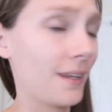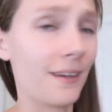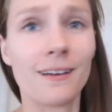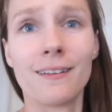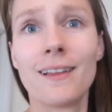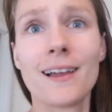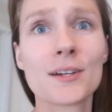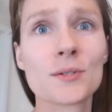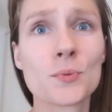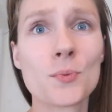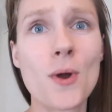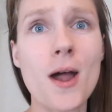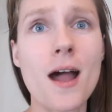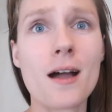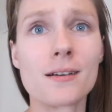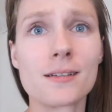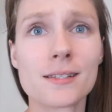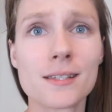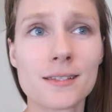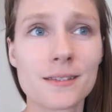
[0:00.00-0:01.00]
collects
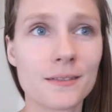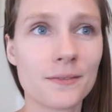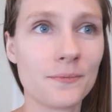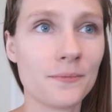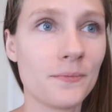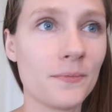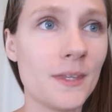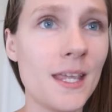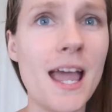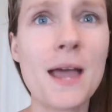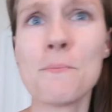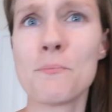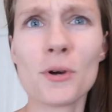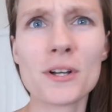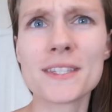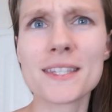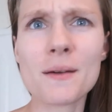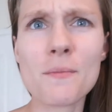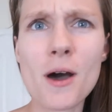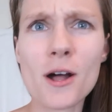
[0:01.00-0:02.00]
rocks and
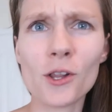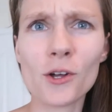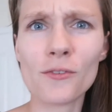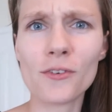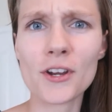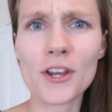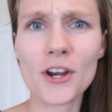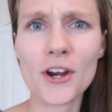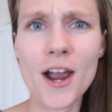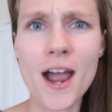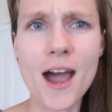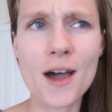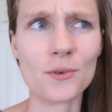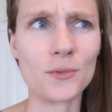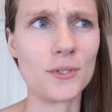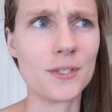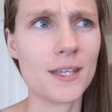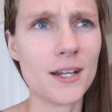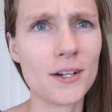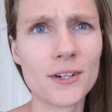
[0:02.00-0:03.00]
puts them all over your
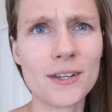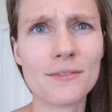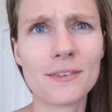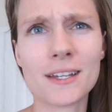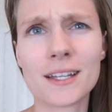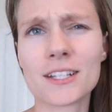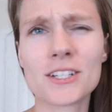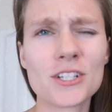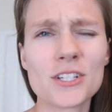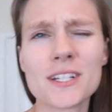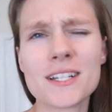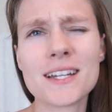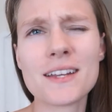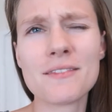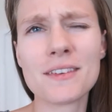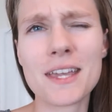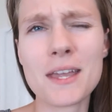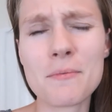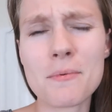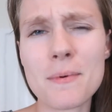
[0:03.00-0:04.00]
house. They don't even, she doesn't
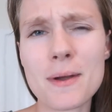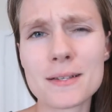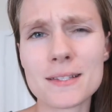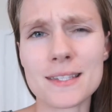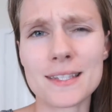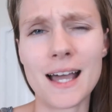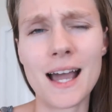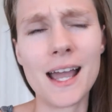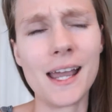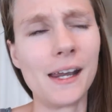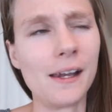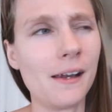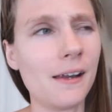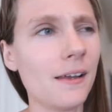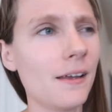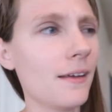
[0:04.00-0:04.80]
even keep them outside.